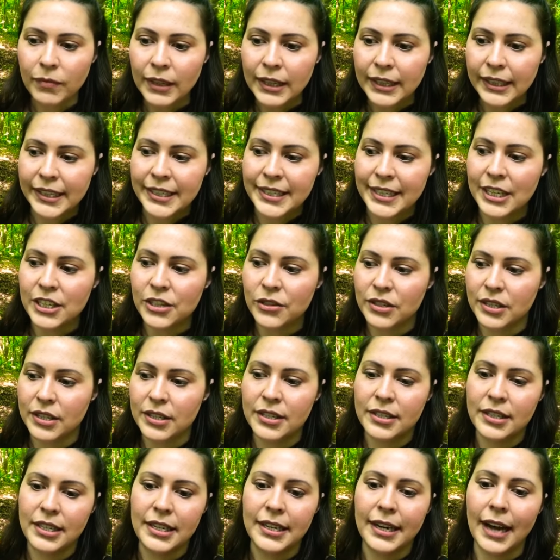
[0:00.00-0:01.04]
continue to
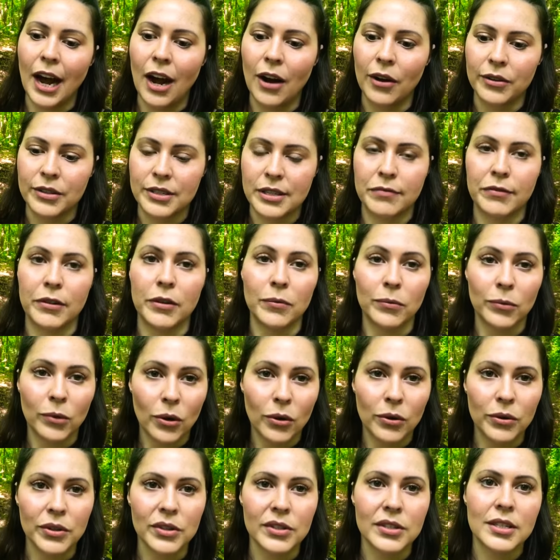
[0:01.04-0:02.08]
seek out different
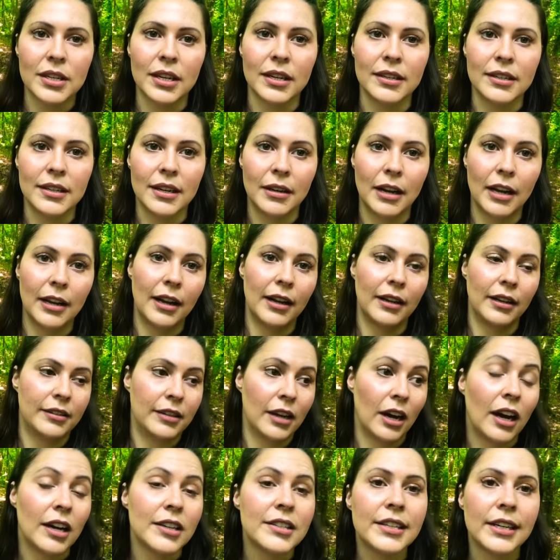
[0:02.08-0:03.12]
roles and
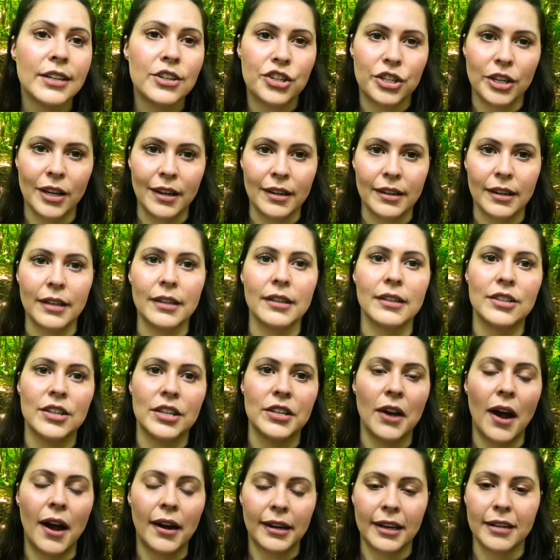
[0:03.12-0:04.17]
audition and to
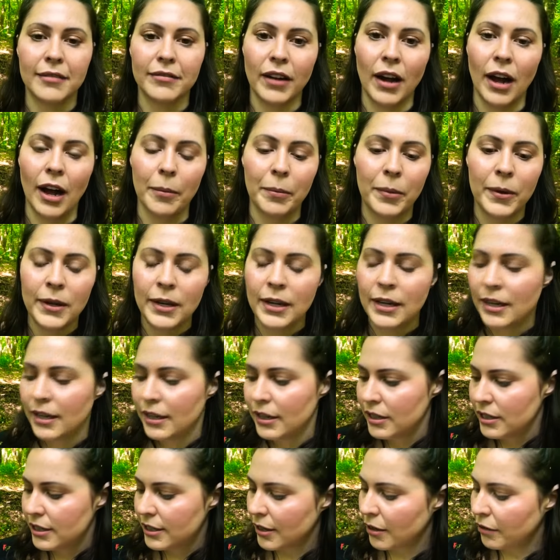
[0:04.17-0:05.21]
not give up.
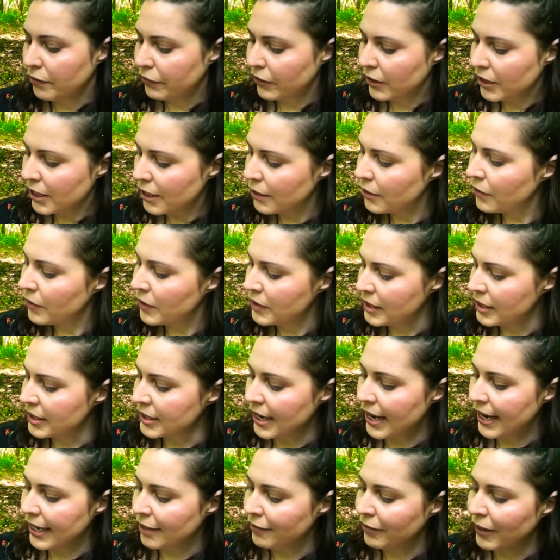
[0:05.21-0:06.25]
So for you, this is
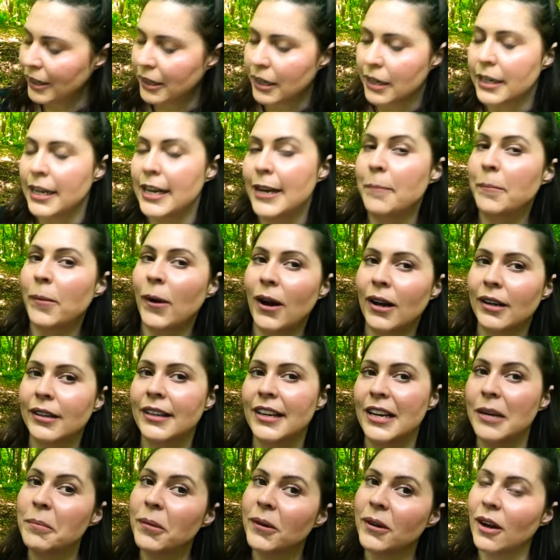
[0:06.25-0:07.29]
kind of like a keep on
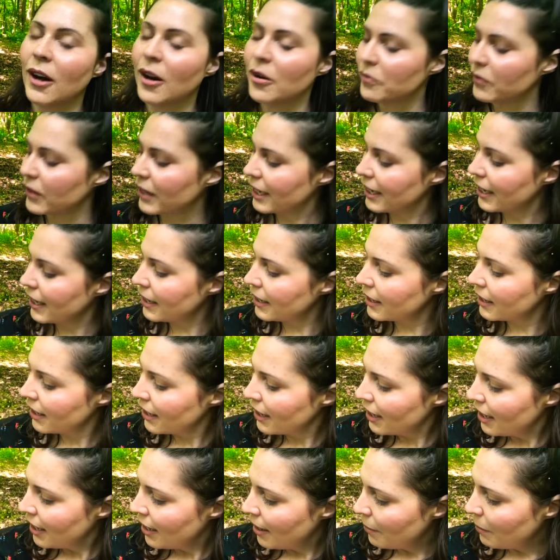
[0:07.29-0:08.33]
keeping on reading.
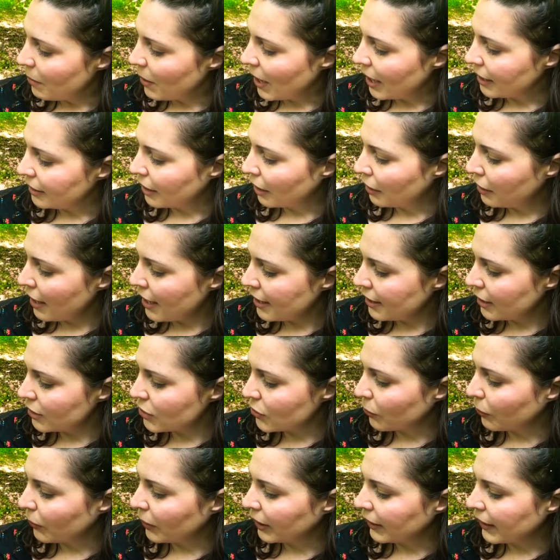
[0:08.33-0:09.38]
But the thing that's
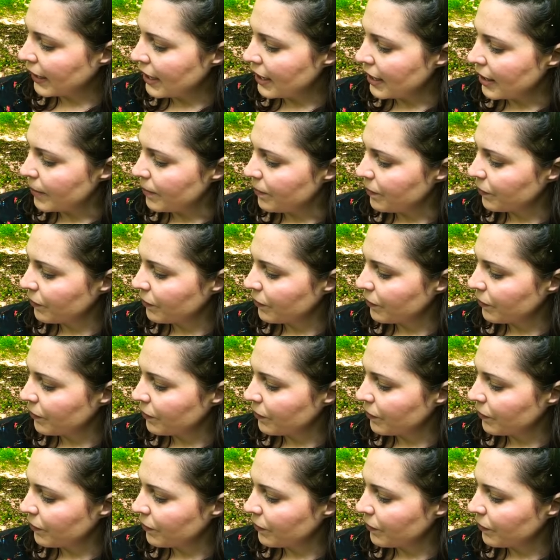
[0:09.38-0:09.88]
really